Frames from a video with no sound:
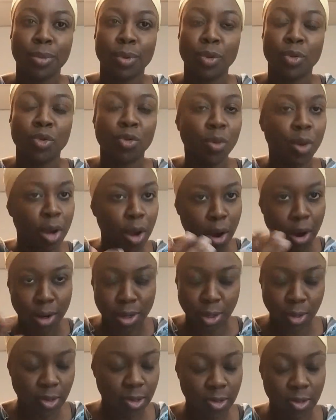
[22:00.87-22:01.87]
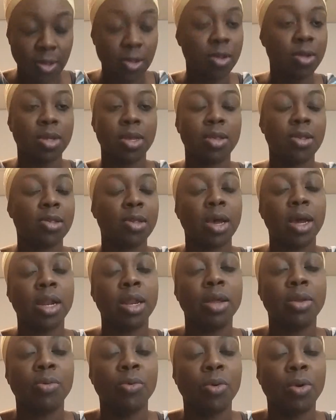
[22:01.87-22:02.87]
So regardless, it's still
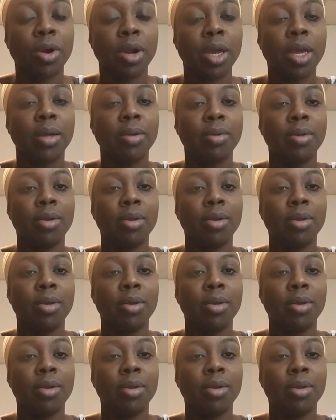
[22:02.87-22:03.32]
anxiety and worry.